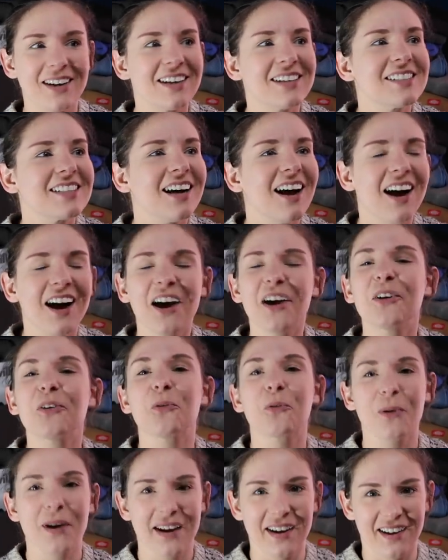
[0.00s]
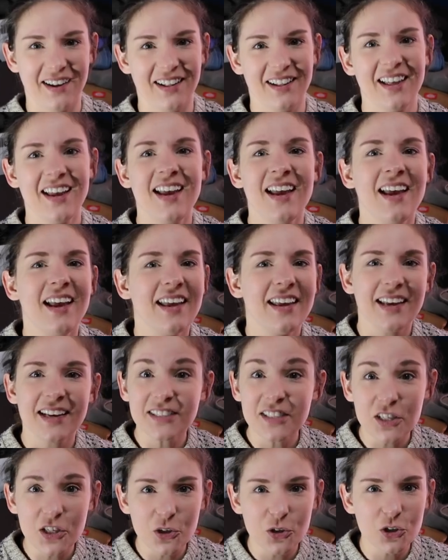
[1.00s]
It is unreal. He
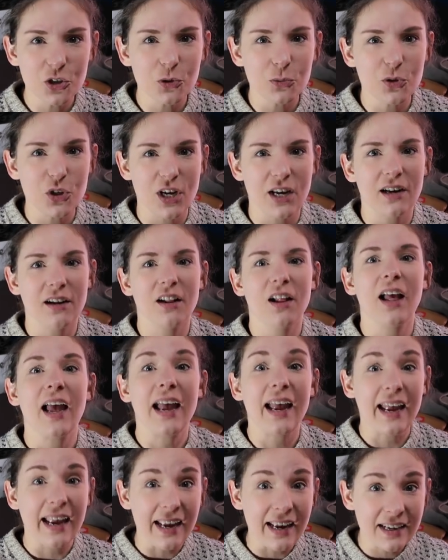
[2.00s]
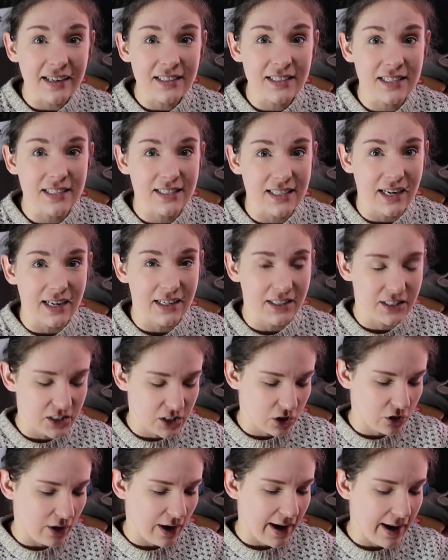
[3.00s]
has a YouTube channel and he's on
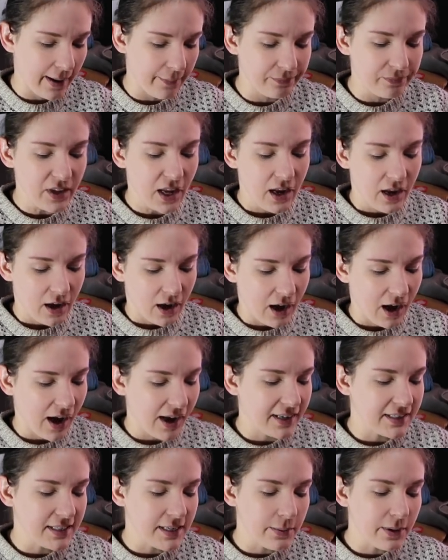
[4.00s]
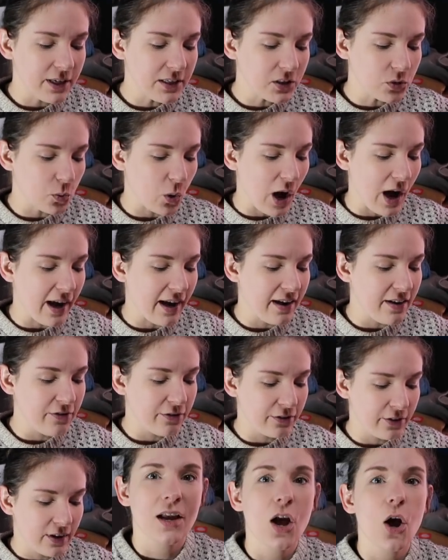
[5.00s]
Instagram. Uh, it's him and his wife.
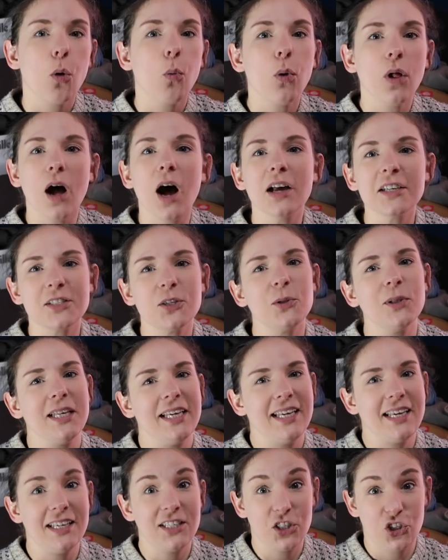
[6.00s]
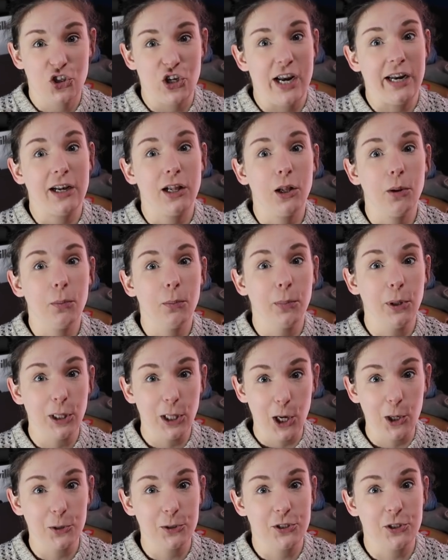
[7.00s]
We'll also link his channel
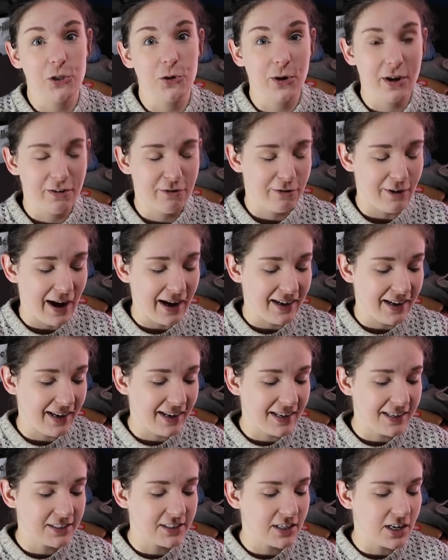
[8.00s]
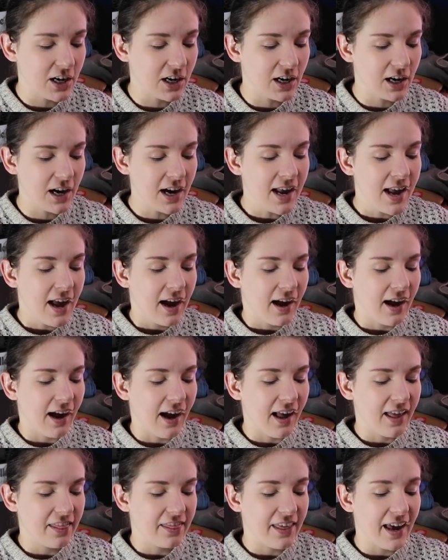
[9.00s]
below so you can find it easier.
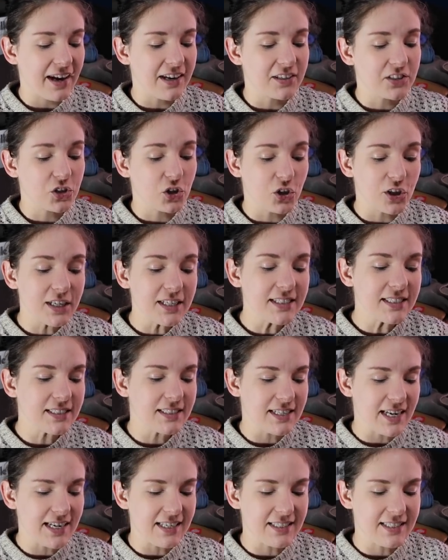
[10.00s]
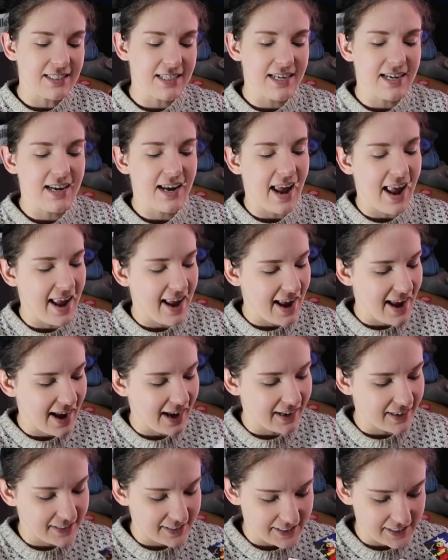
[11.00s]
Uh, that is Chris Stacy
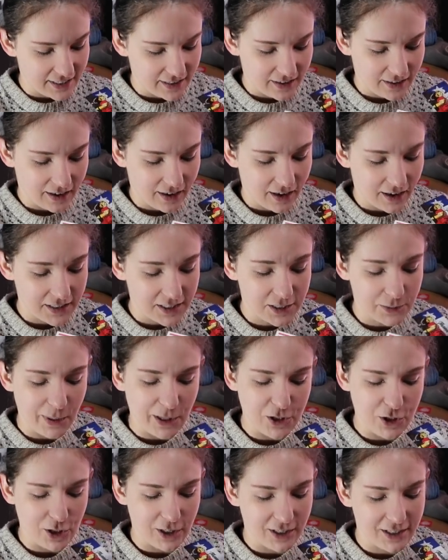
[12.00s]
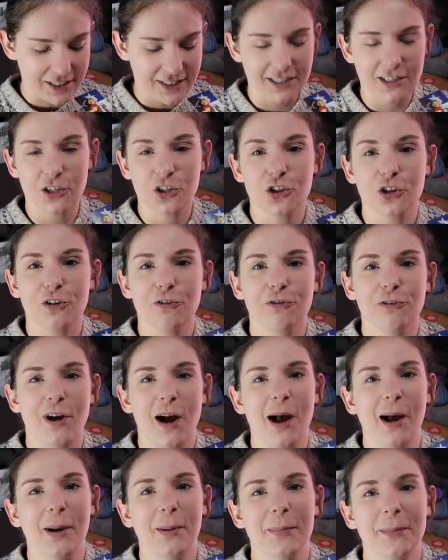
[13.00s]
and a special little signature
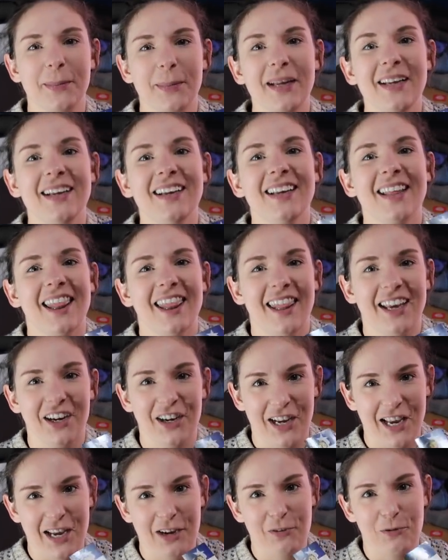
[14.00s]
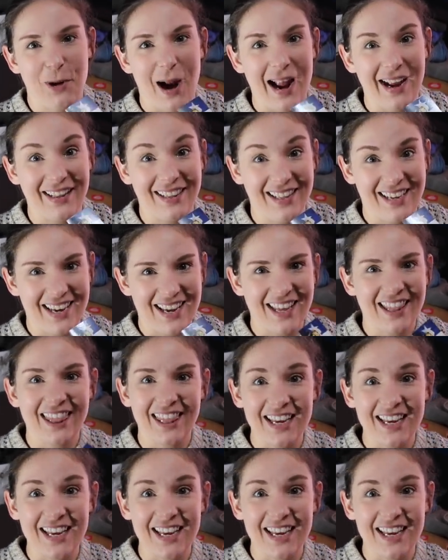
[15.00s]
from their kid Riley.